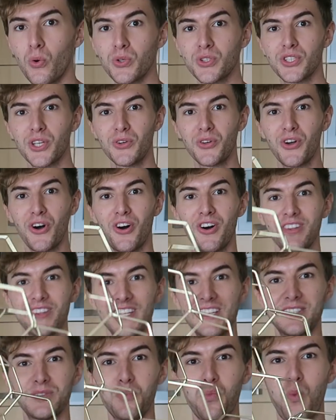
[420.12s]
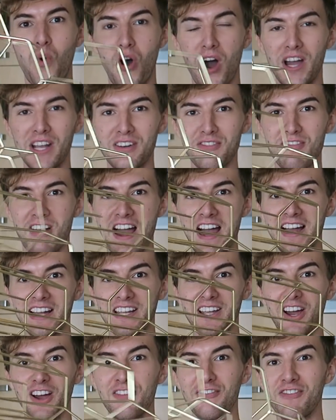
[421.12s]
Also got this wine
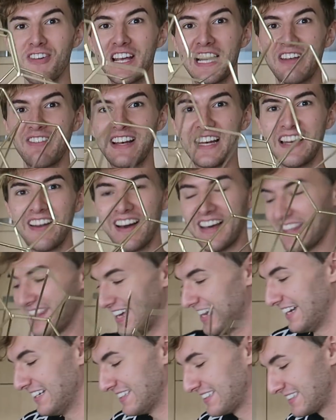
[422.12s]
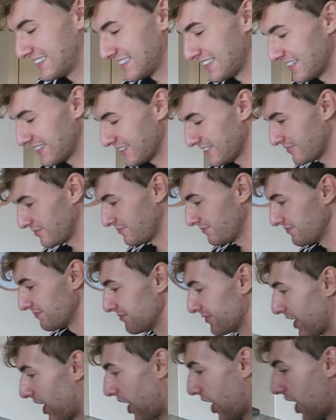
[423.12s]
rack. I really, really like this.
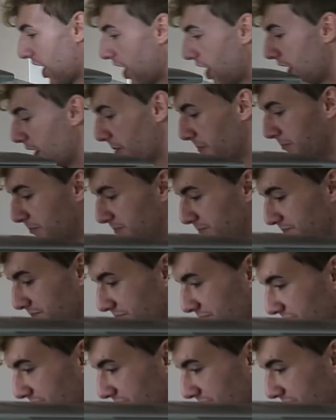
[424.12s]
Um,